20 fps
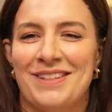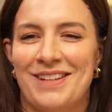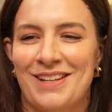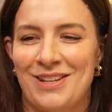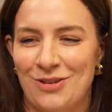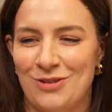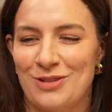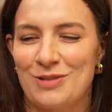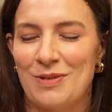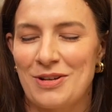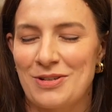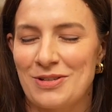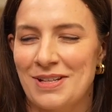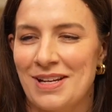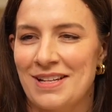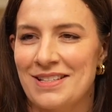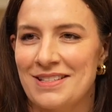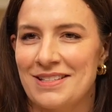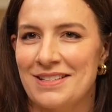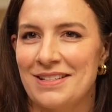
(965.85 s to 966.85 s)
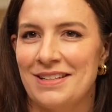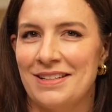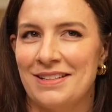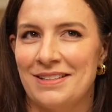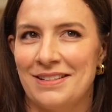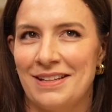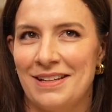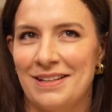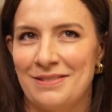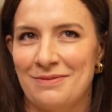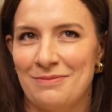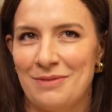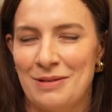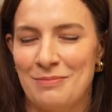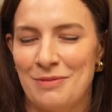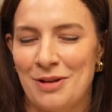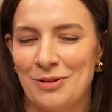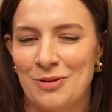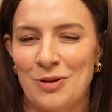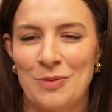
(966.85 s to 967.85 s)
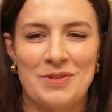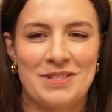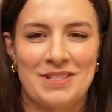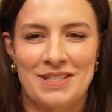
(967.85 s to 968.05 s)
and who specializes in melanomas,